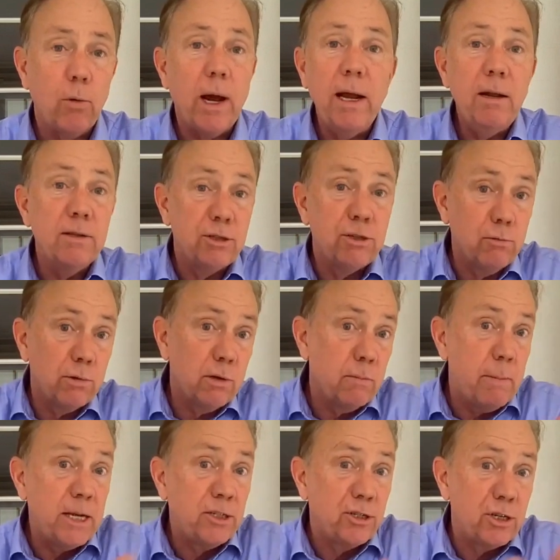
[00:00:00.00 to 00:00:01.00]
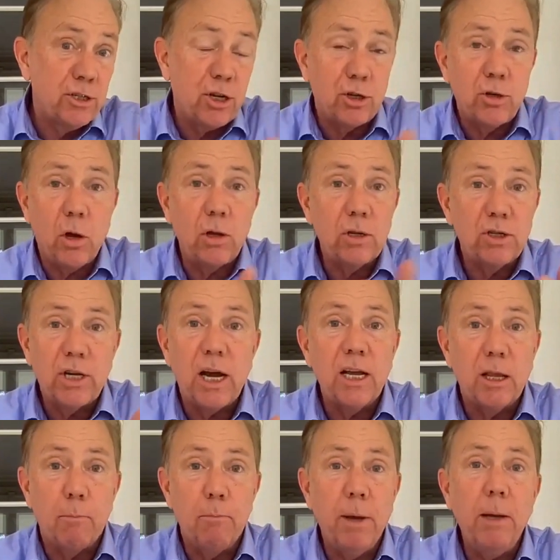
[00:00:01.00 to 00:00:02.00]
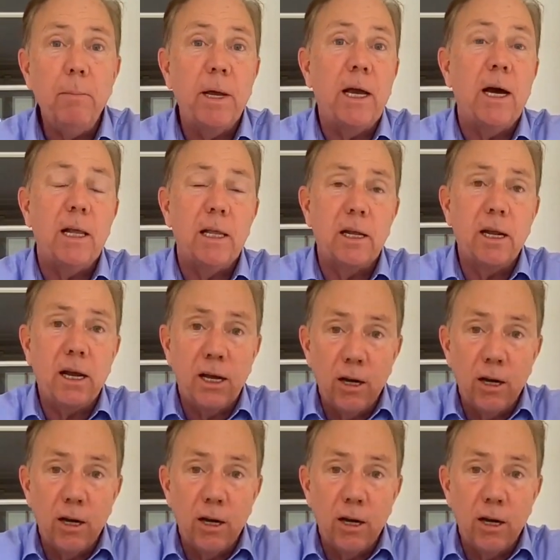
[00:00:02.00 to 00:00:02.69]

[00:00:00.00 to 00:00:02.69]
great. It makes us the tallest guy in the pygmy colony.